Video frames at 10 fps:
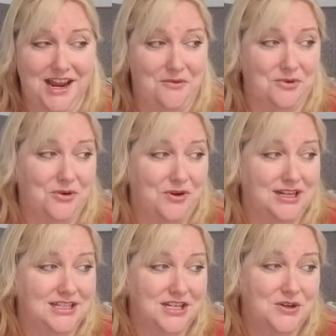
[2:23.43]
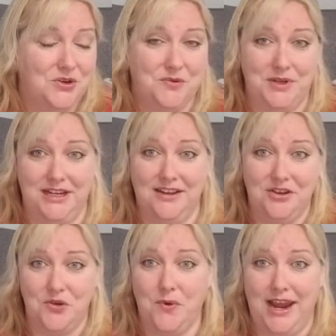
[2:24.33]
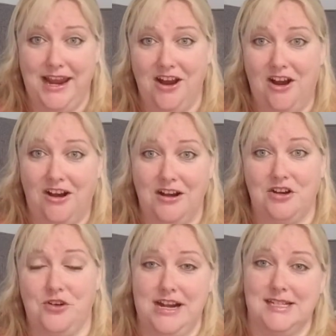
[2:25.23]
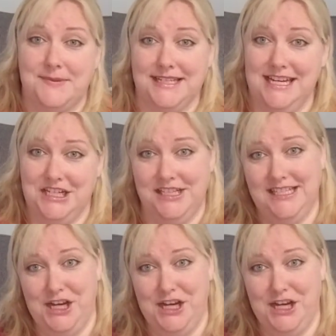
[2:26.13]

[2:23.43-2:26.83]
and we're going to be giving away our Great Expectations